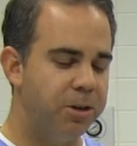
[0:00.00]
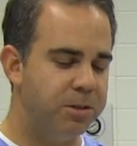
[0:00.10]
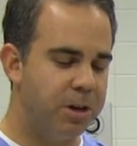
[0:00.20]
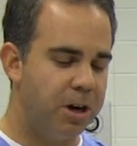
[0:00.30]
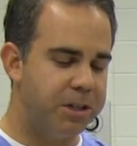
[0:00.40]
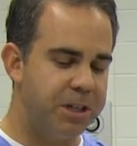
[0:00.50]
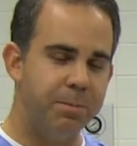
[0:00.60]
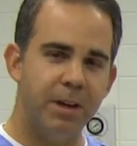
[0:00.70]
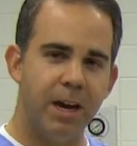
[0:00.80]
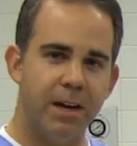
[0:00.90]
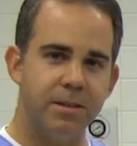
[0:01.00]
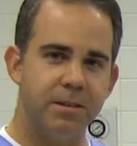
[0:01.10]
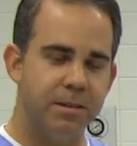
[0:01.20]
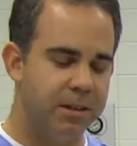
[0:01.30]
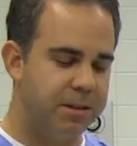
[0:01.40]
use our
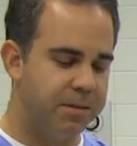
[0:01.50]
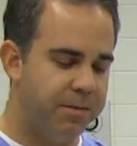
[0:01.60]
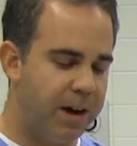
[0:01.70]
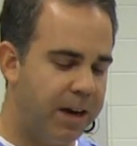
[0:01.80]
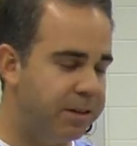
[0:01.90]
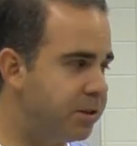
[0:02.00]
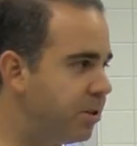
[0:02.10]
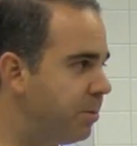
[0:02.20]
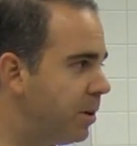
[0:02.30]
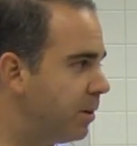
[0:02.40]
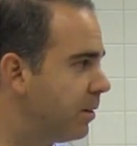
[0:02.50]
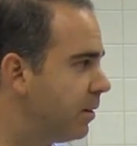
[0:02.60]
GPS to find the tumor